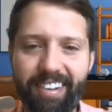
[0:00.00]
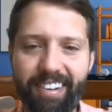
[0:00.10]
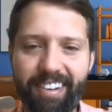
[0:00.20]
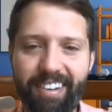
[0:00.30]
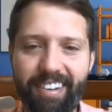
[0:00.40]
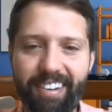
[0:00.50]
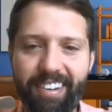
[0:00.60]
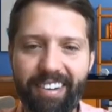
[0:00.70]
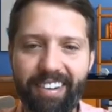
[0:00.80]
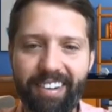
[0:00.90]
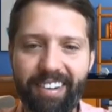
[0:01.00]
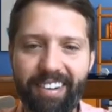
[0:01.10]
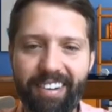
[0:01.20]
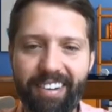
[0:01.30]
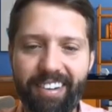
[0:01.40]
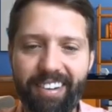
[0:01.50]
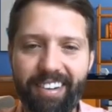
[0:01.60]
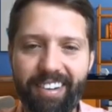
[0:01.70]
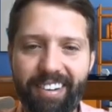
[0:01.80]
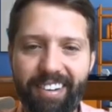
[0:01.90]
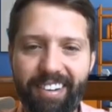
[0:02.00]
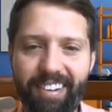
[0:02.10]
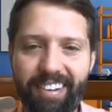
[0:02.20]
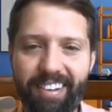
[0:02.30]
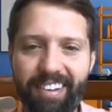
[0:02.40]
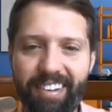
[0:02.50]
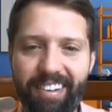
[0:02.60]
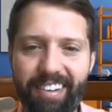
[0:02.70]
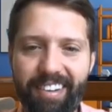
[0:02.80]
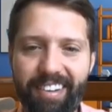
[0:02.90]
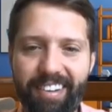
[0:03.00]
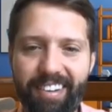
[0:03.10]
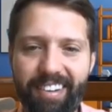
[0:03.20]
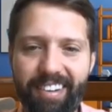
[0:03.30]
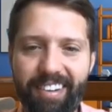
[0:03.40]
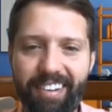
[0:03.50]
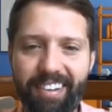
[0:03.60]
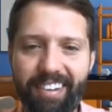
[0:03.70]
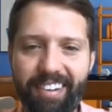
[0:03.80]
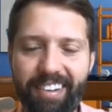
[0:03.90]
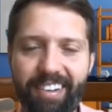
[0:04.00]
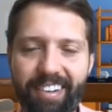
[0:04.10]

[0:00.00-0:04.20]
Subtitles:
[no speech]